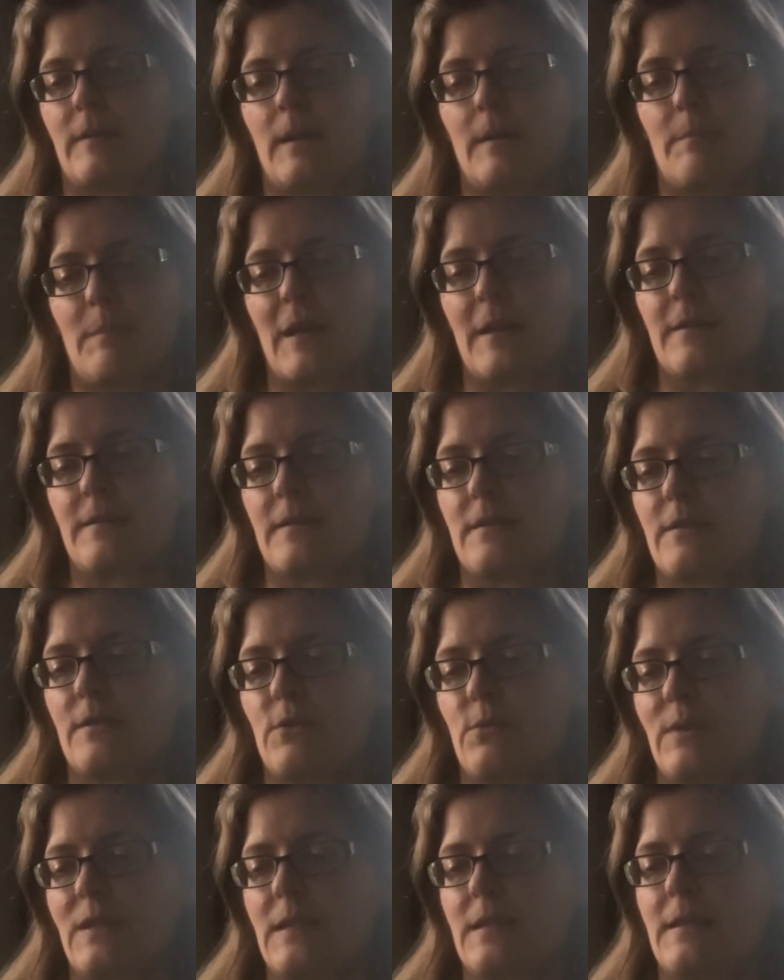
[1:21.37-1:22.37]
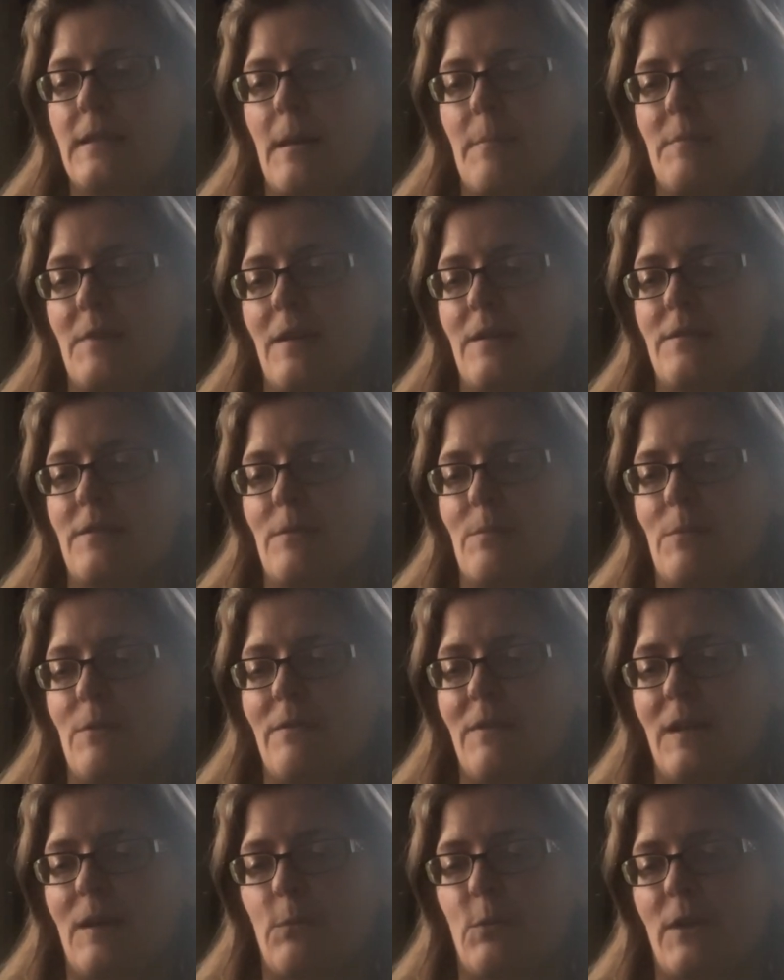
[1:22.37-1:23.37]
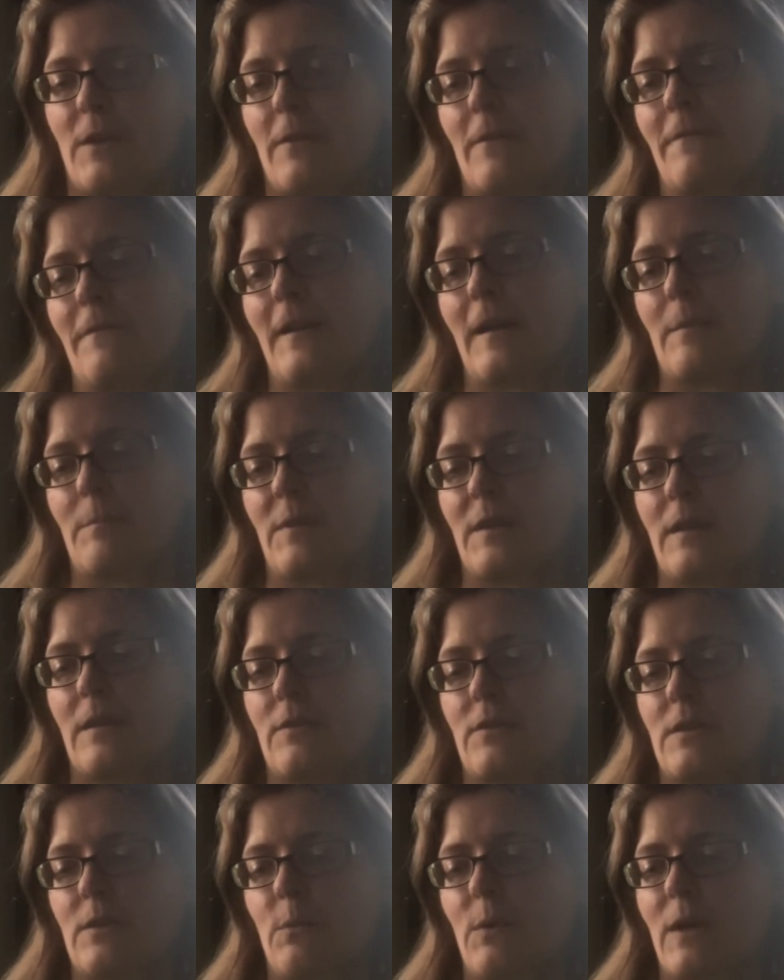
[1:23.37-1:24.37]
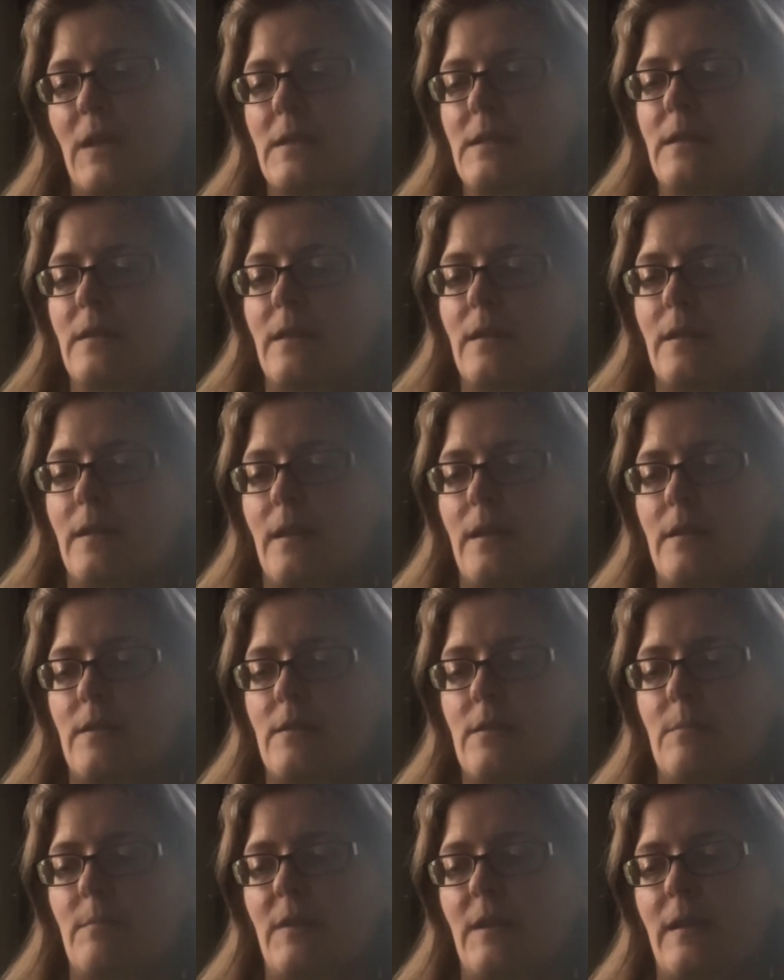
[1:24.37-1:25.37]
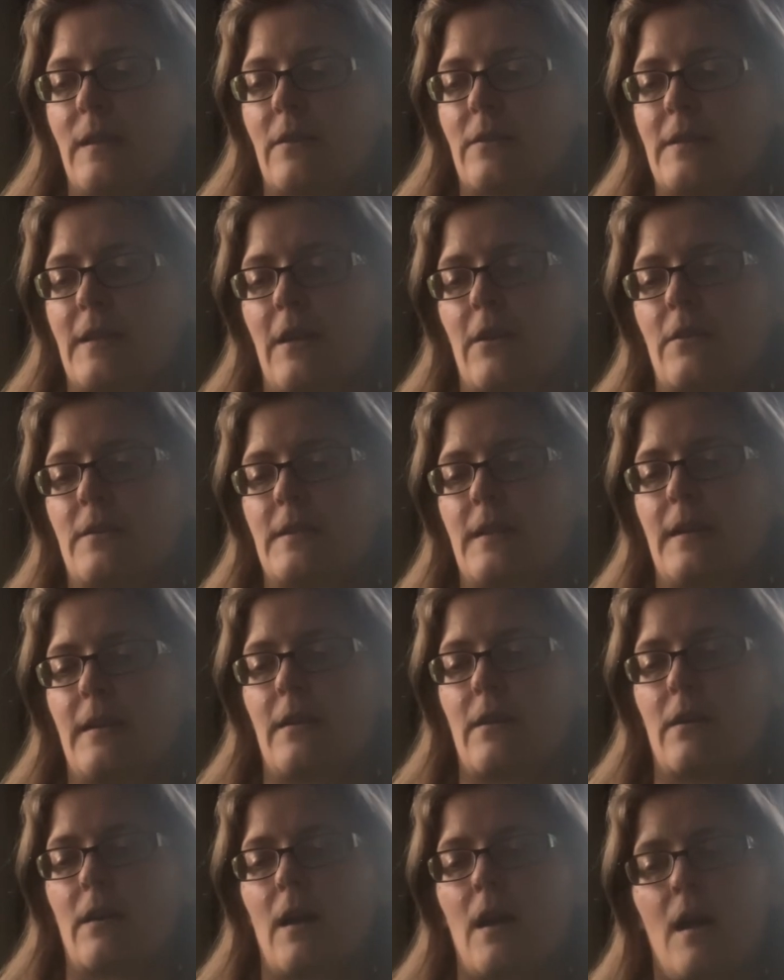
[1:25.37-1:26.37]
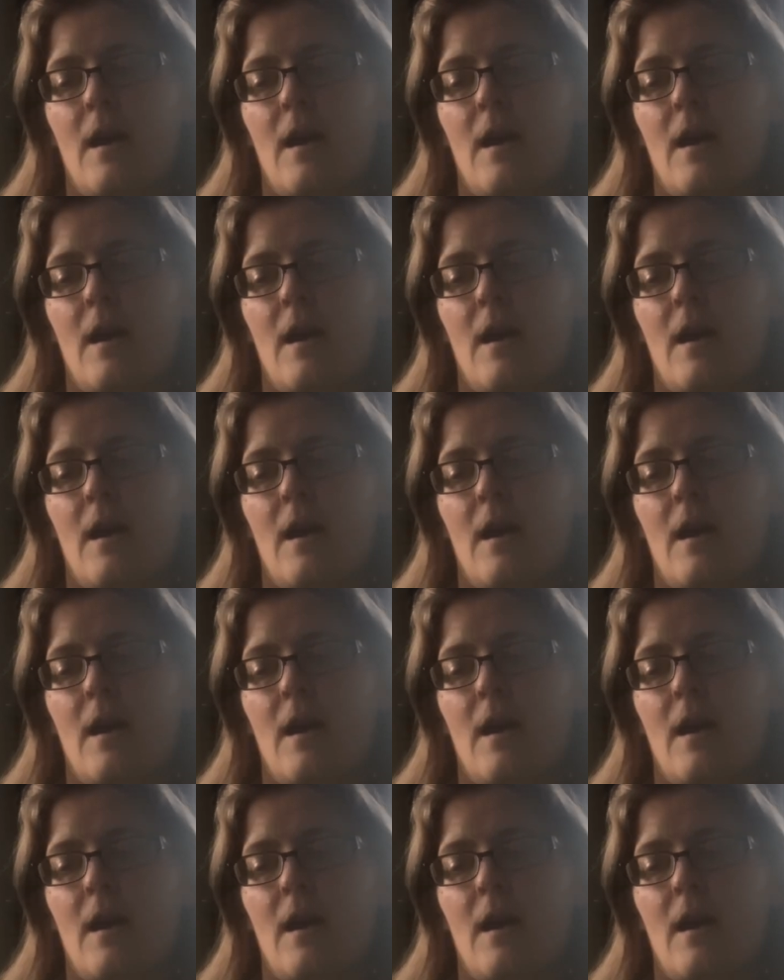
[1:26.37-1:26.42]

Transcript: Madison's twin stepkids are moving in with her family, and she wants Lillian to be their caretaker.